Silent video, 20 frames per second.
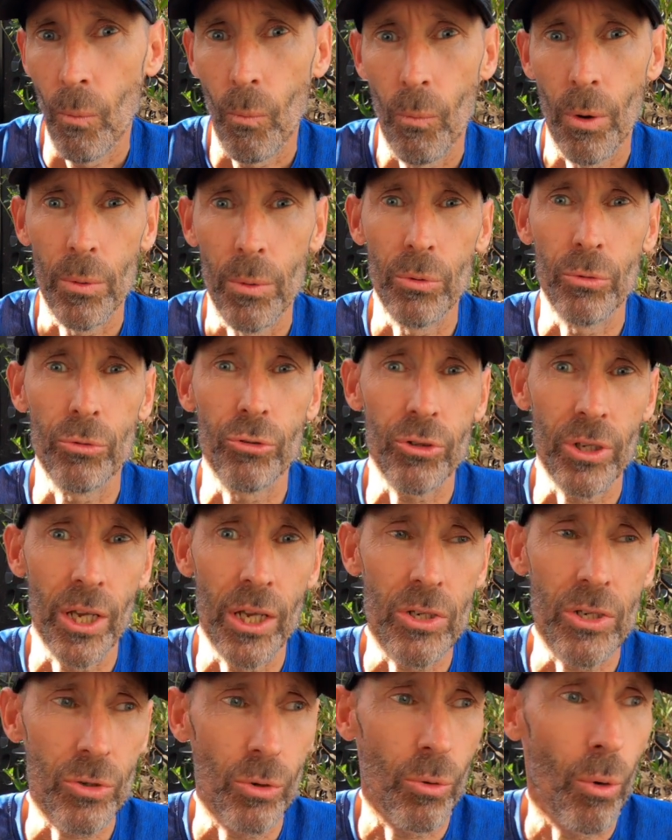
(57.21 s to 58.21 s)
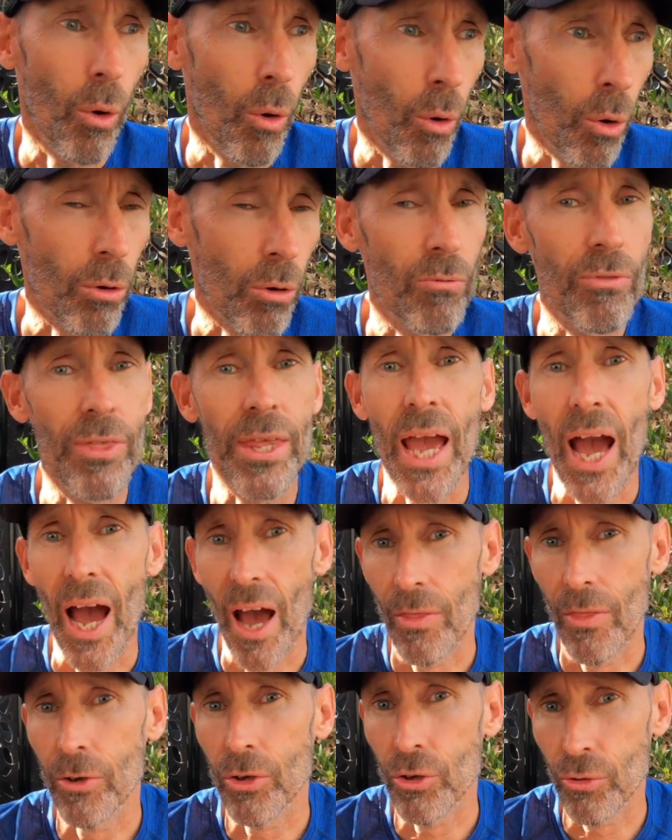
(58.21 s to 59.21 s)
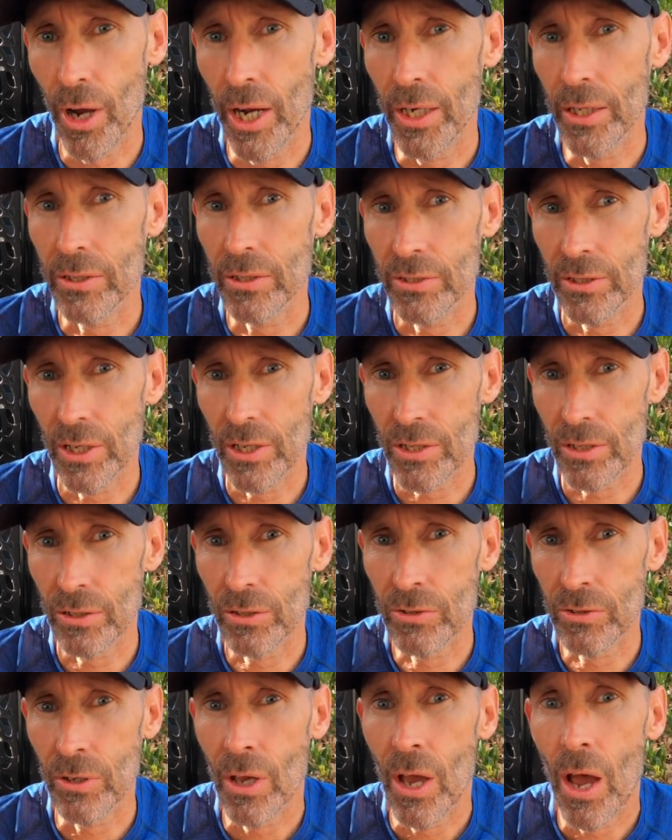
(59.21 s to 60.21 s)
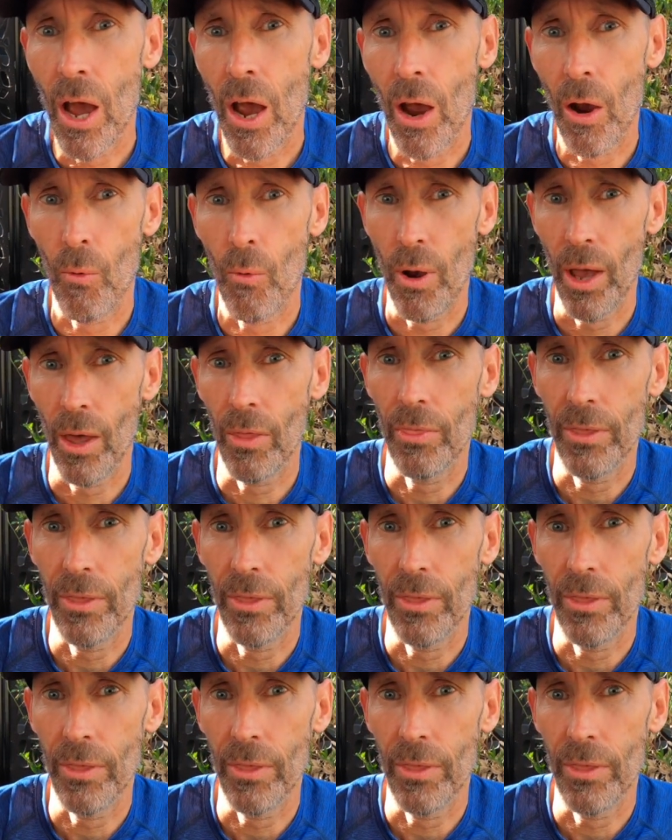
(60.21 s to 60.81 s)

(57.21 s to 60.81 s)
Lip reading: We will schedule all of the other training sessions around